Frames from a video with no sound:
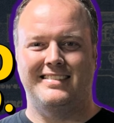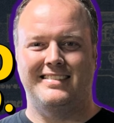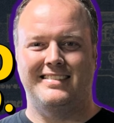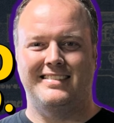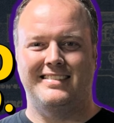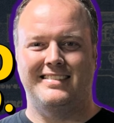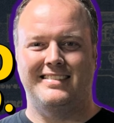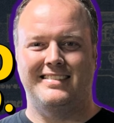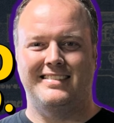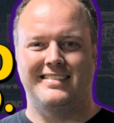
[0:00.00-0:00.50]

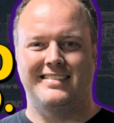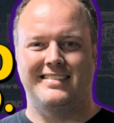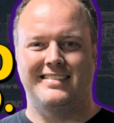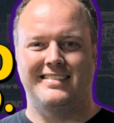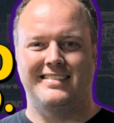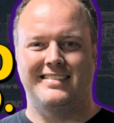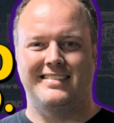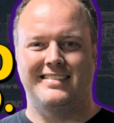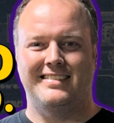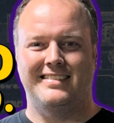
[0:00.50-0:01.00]

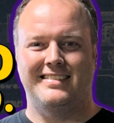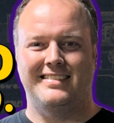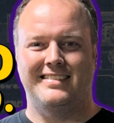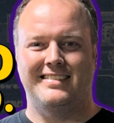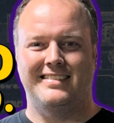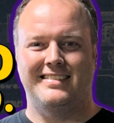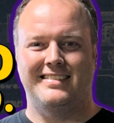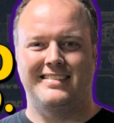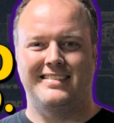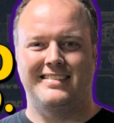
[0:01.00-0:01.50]

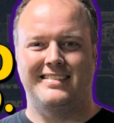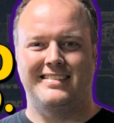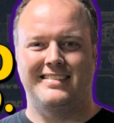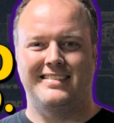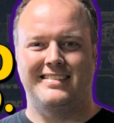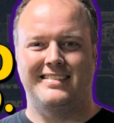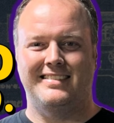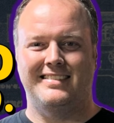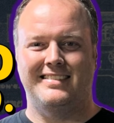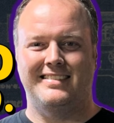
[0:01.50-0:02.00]

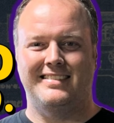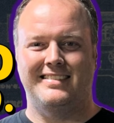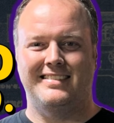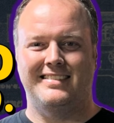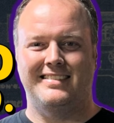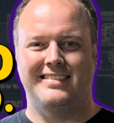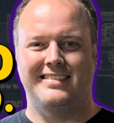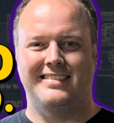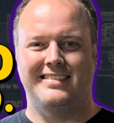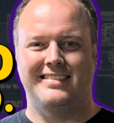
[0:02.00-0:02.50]

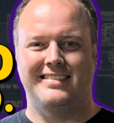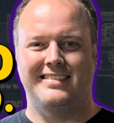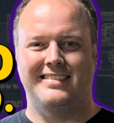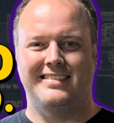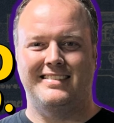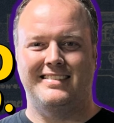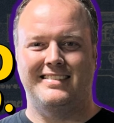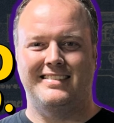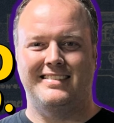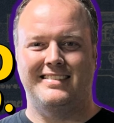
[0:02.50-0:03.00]

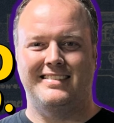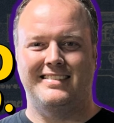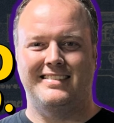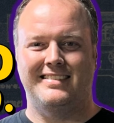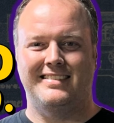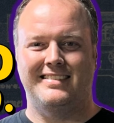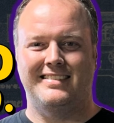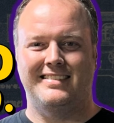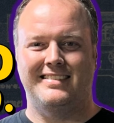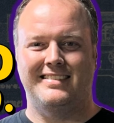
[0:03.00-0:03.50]

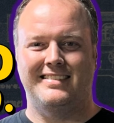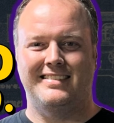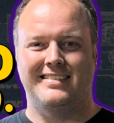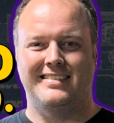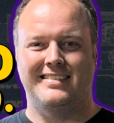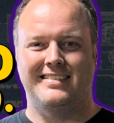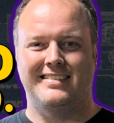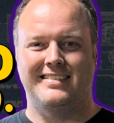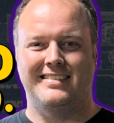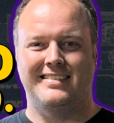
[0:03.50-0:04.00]

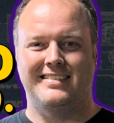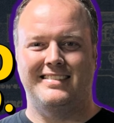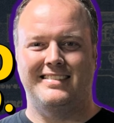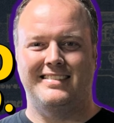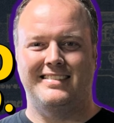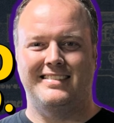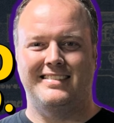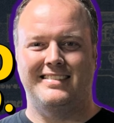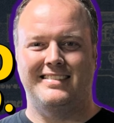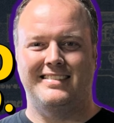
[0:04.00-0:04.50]

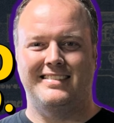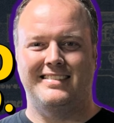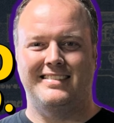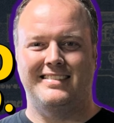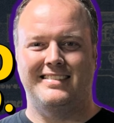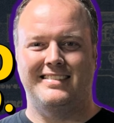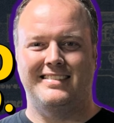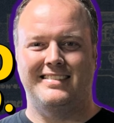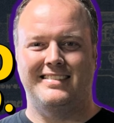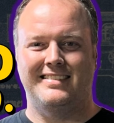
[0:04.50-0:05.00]

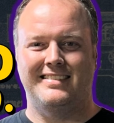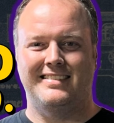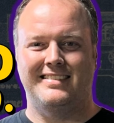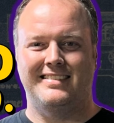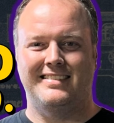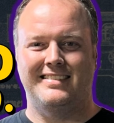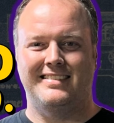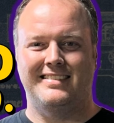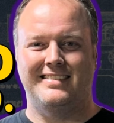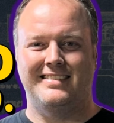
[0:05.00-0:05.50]

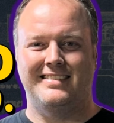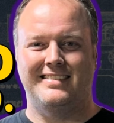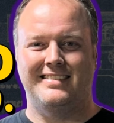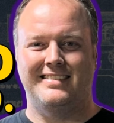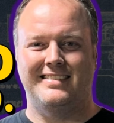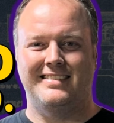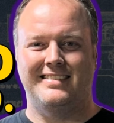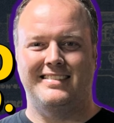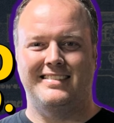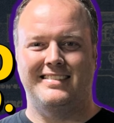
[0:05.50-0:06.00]

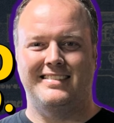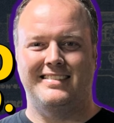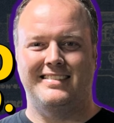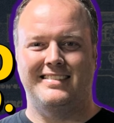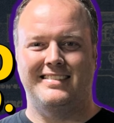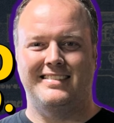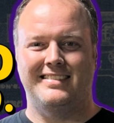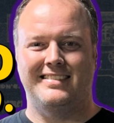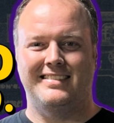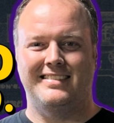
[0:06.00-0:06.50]

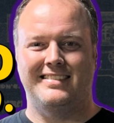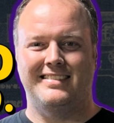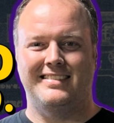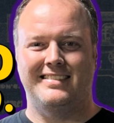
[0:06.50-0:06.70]
[no speech]